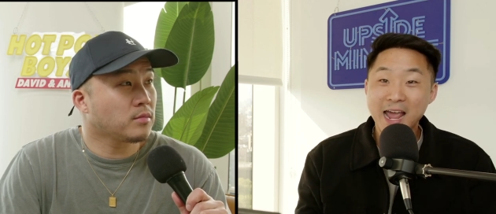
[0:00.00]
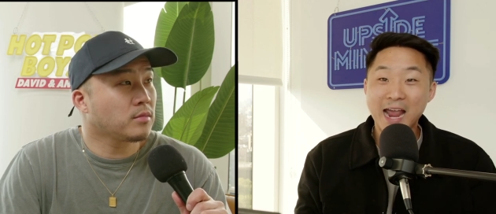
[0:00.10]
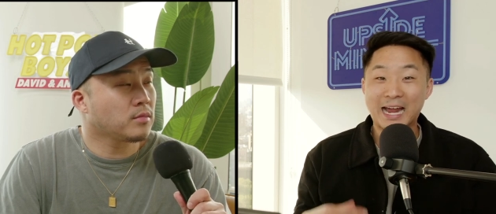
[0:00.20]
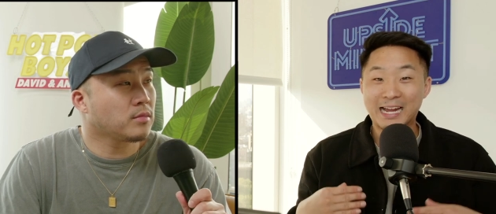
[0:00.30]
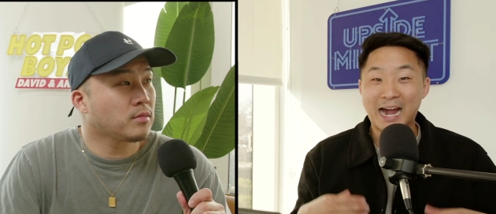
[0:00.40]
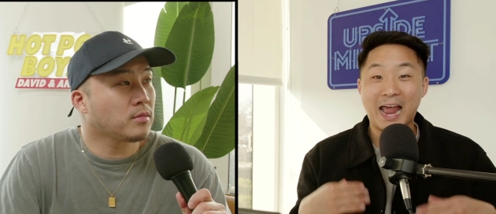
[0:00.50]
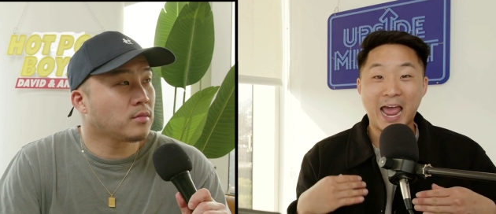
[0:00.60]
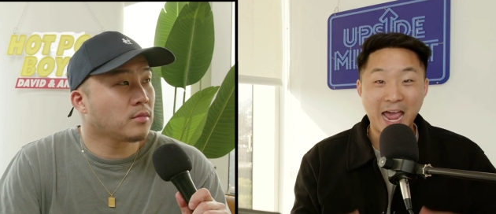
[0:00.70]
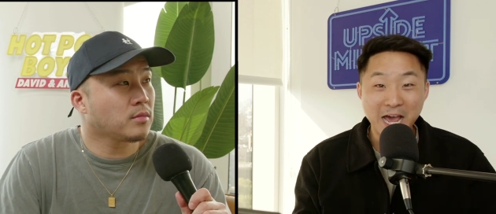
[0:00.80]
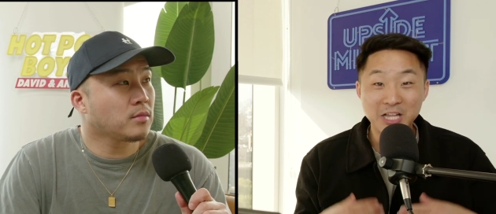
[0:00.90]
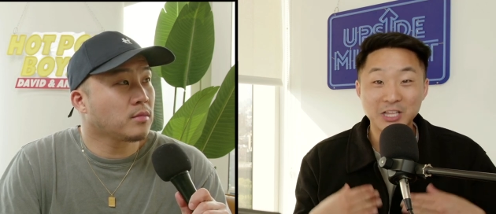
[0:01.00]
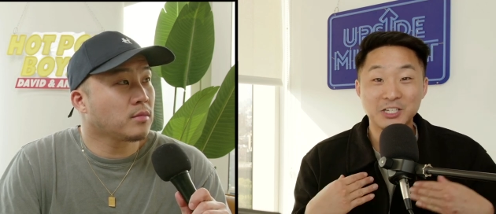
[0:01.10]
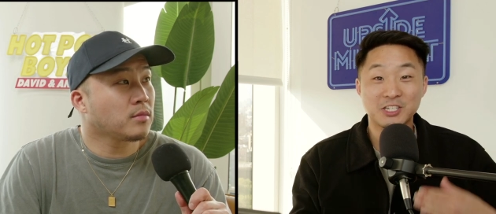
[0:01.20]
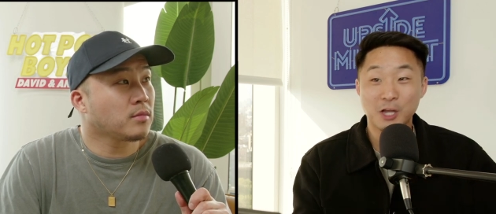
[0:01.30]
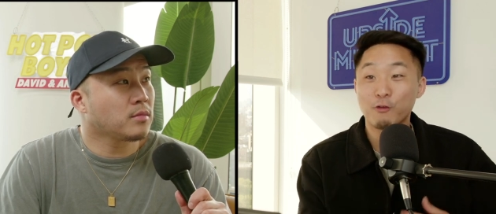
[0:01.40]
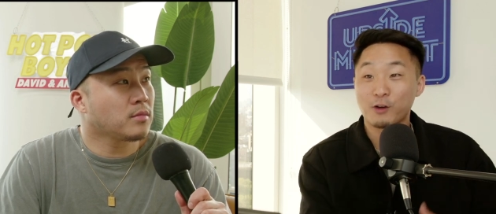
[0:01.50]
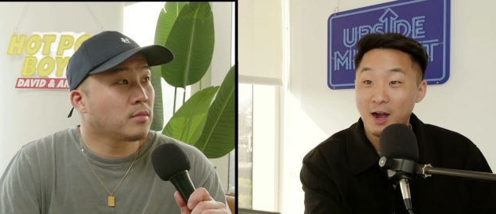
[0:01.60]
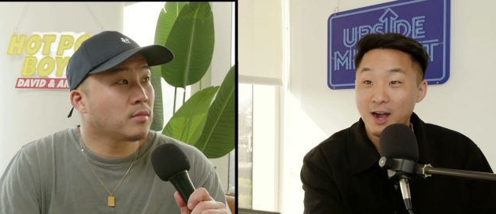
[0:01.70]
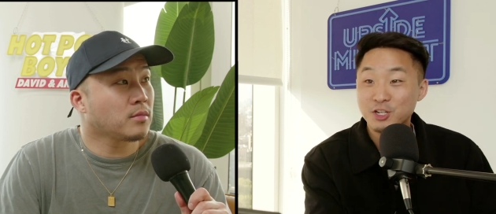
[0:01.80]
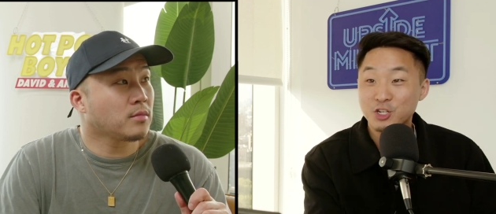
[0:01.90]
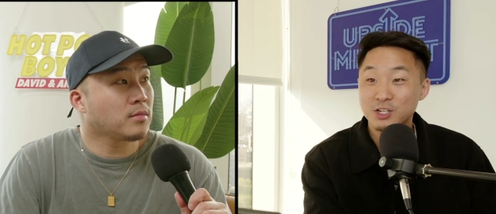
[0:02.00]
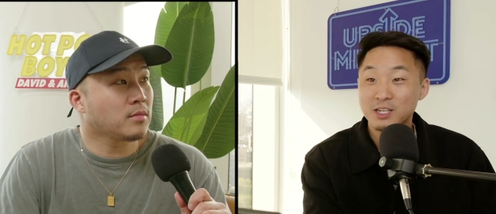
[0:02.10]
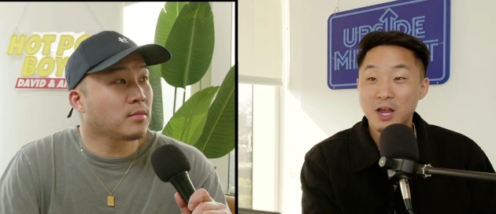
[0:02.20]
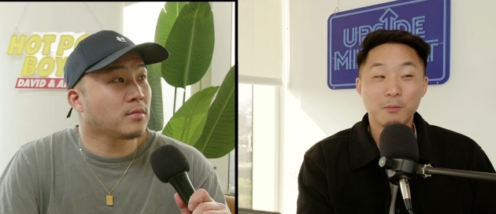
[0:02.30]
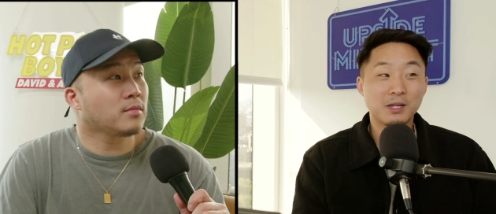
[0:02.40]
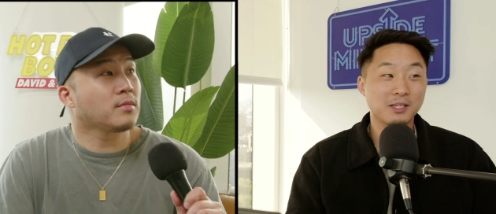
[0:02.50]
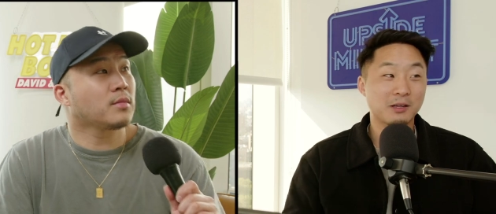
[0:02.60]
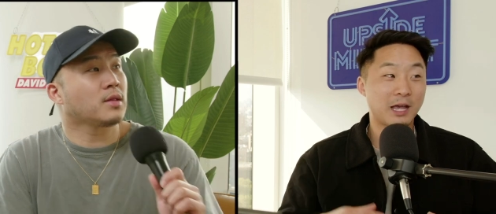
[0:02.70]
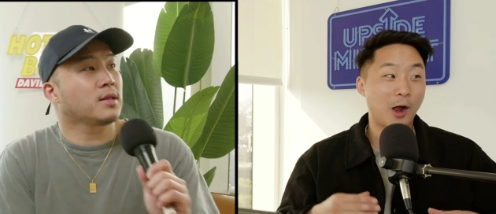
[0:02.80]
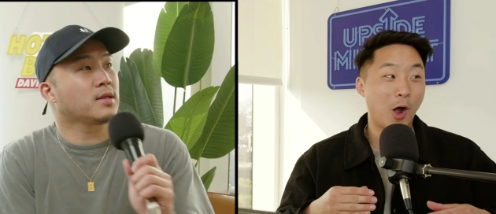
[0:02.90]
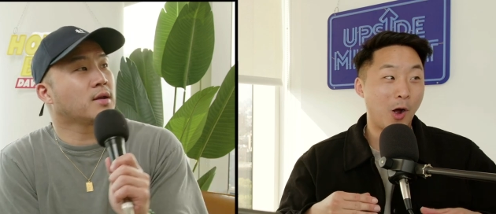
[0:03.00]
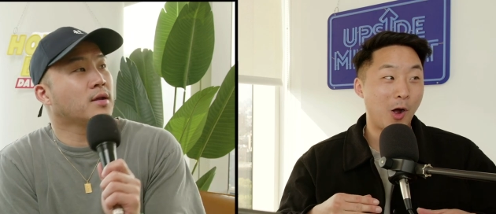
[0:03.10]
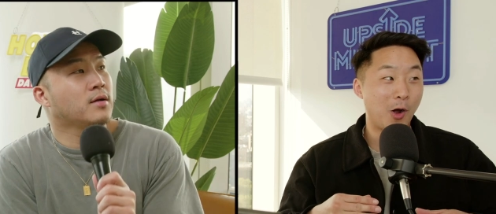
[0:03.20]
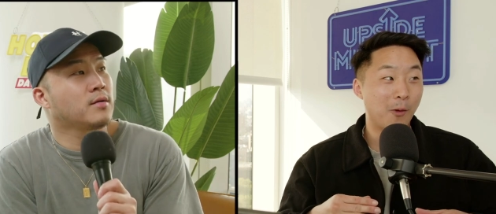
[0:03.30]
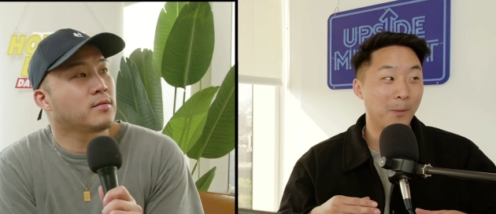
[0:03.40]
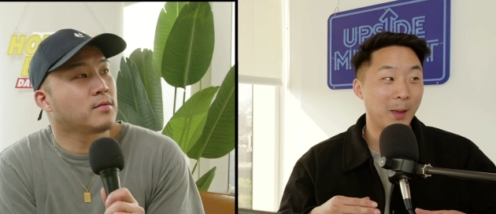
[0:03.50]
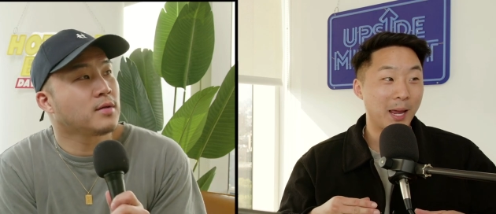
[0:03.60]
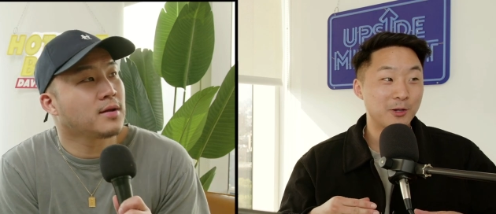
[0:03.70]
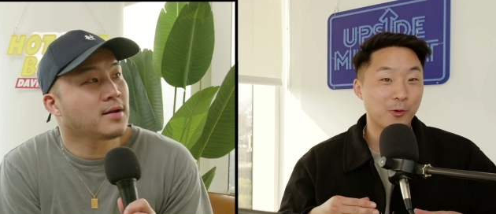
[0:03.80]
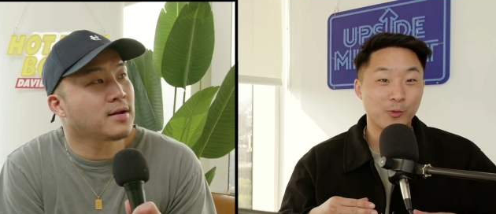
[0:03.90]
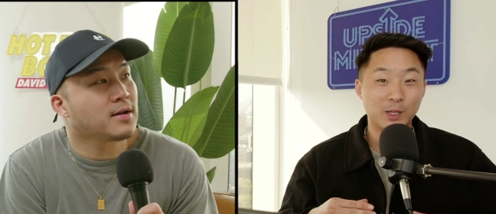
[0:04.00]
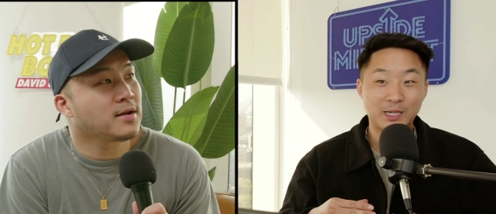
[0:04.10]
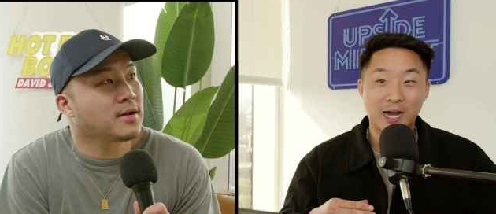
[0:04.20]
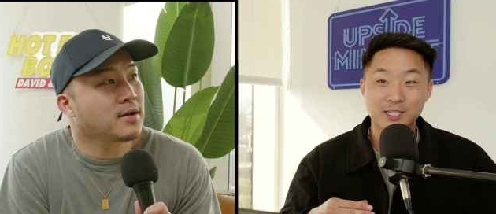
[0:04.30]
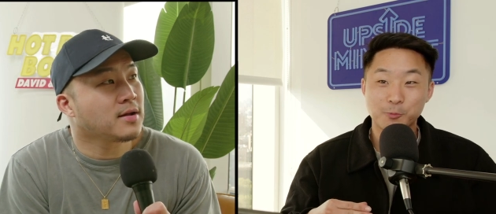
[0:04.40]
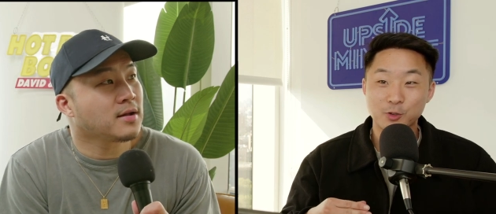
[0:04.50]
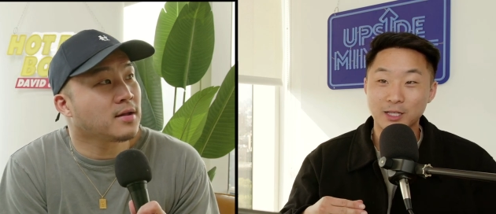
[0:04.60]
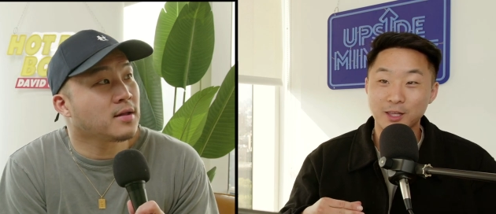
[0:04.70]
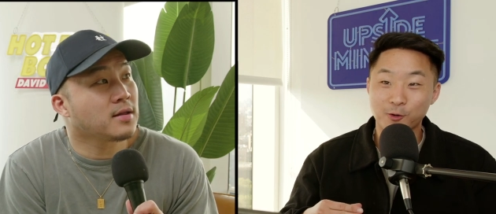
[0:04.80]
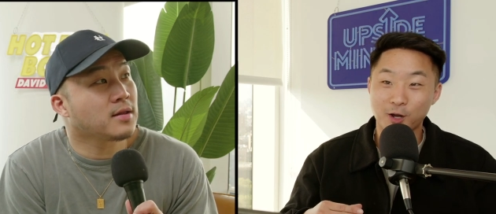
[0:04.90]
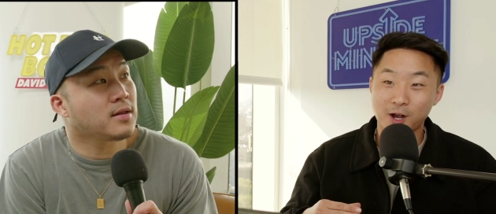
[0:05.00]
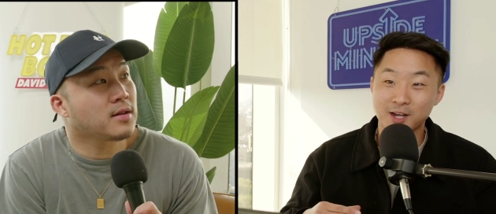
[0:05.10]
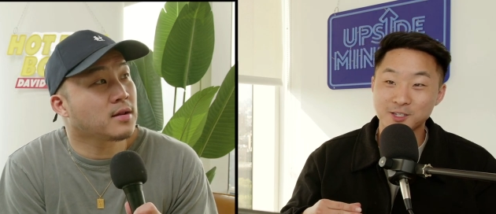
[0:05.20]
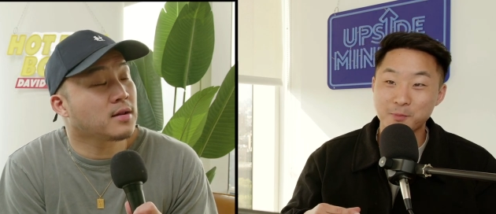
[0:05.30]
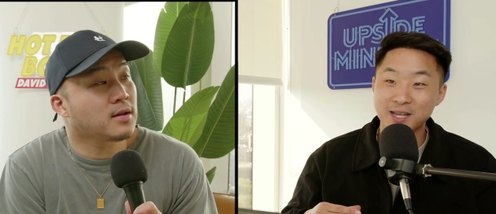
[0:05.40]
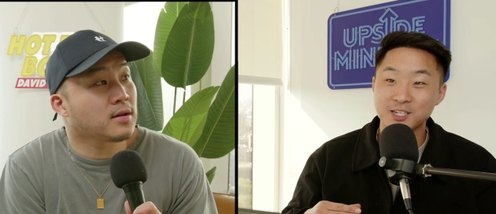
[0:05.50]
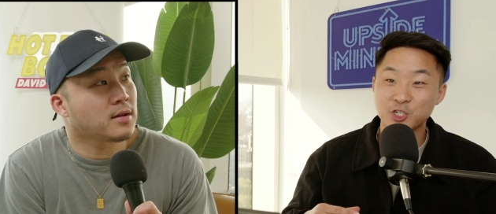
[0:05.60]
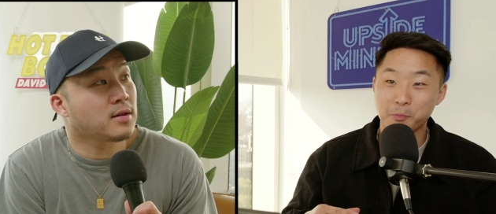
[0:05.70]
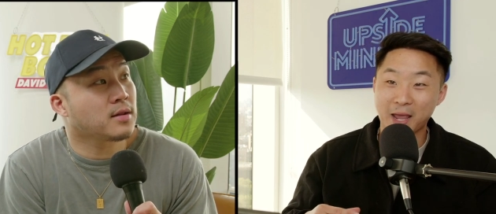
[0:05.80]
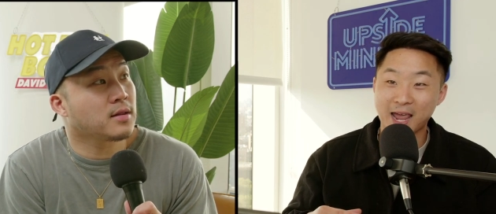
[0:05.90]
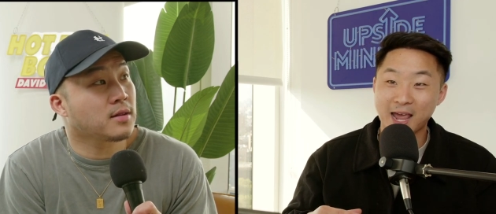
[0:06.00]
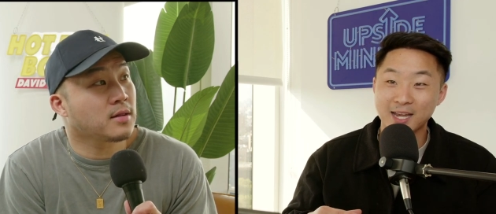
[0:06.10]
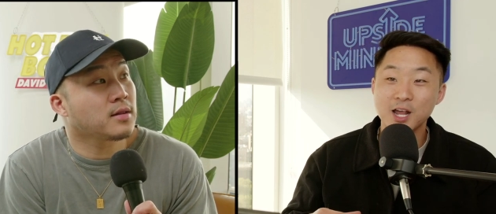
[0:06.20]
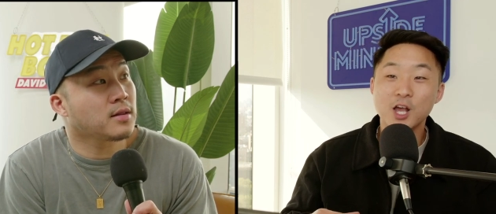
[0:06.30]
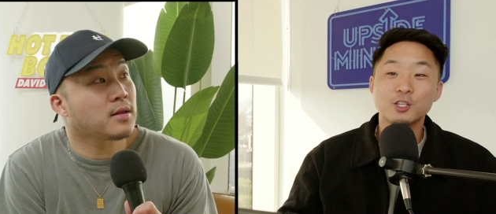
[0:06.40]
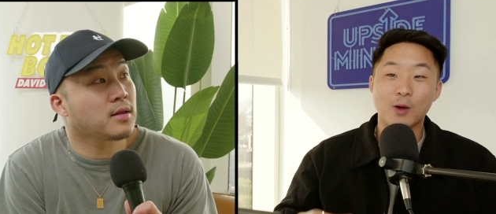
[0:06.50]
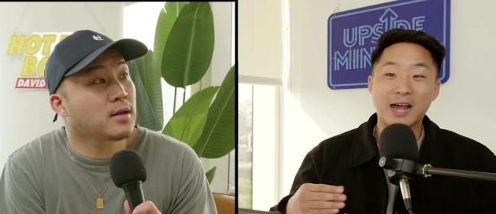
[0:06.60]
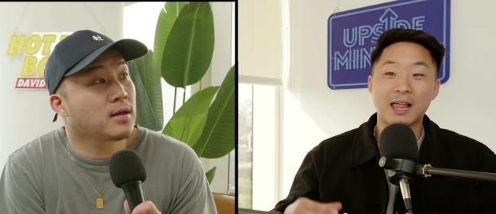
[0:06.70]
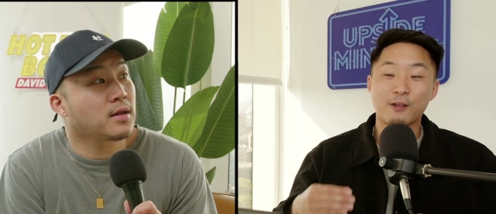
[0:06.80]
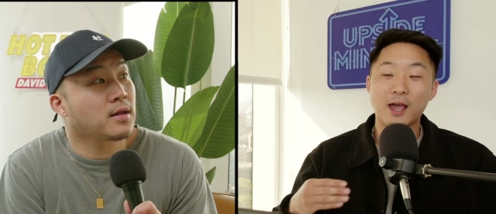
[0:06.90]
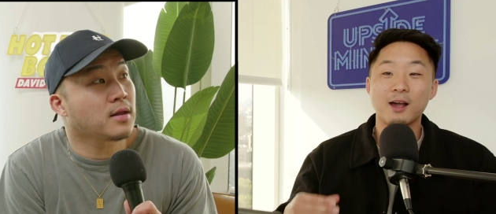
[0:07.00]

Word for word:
Speaker 1: and I got hella self-conscious because I was like, oh man, you're really not supposed to litter and cause a mess in Japan. So I like